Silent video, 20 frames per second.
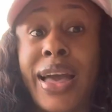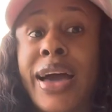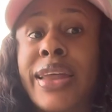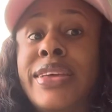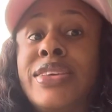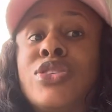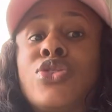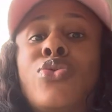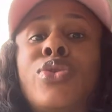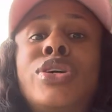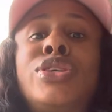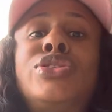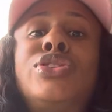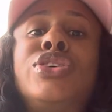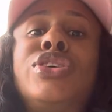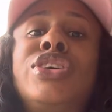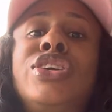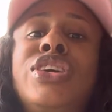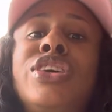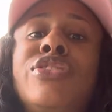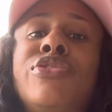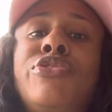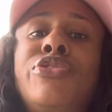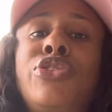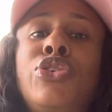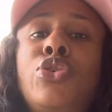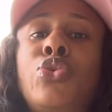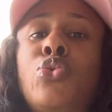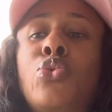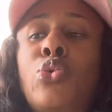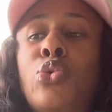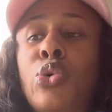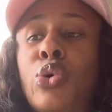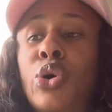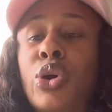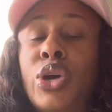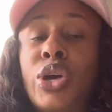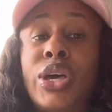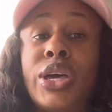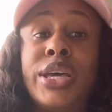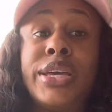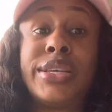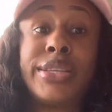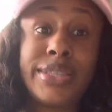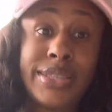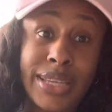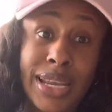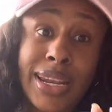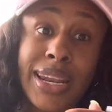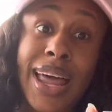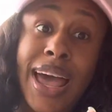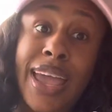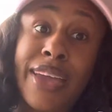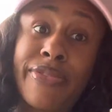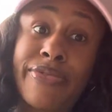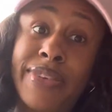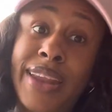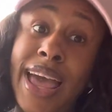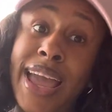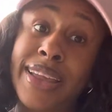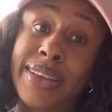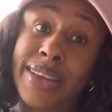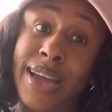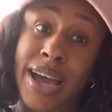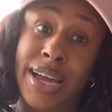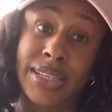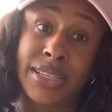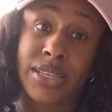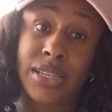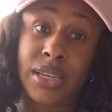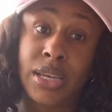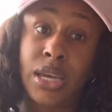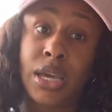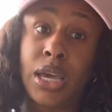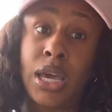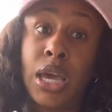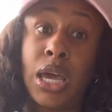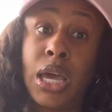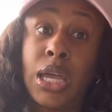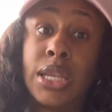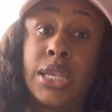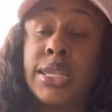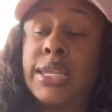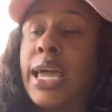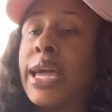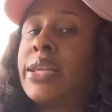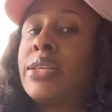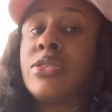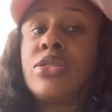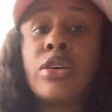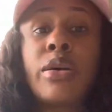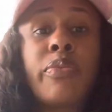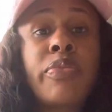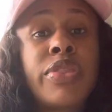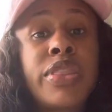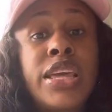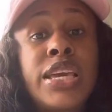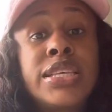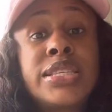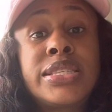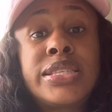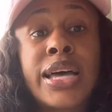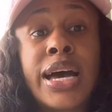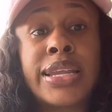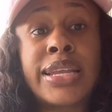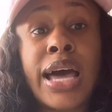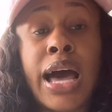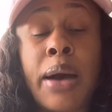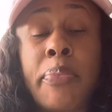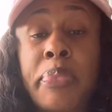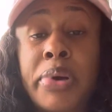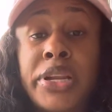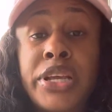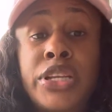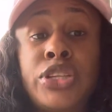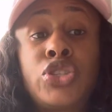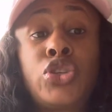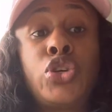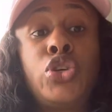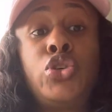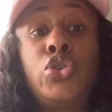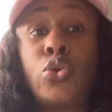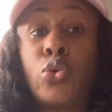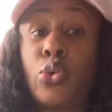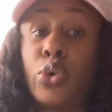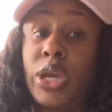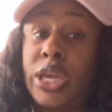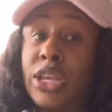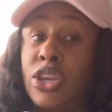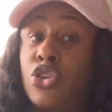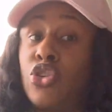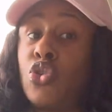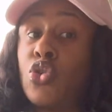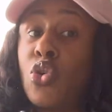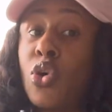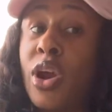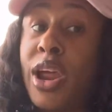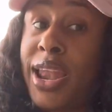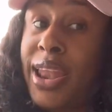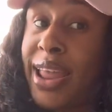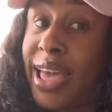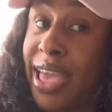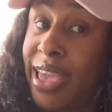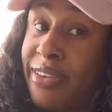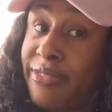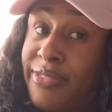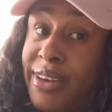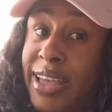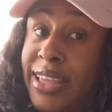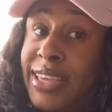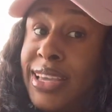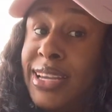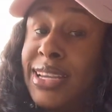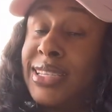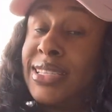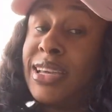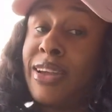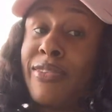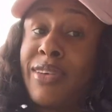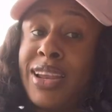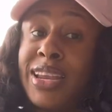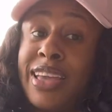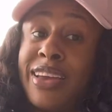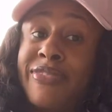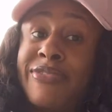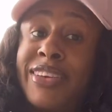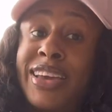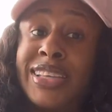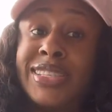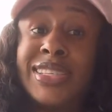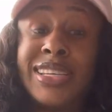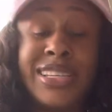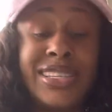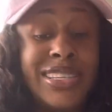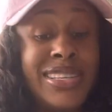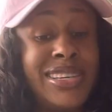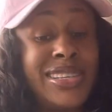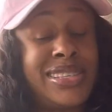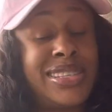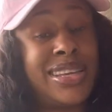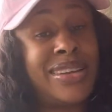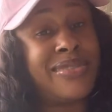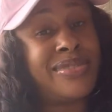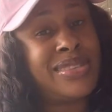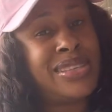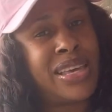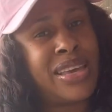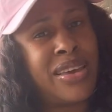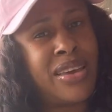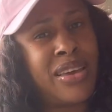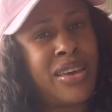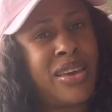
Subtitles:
God is going to give you the life like that, then some things start happening to you in your life, and you literally have to say to yourself, say,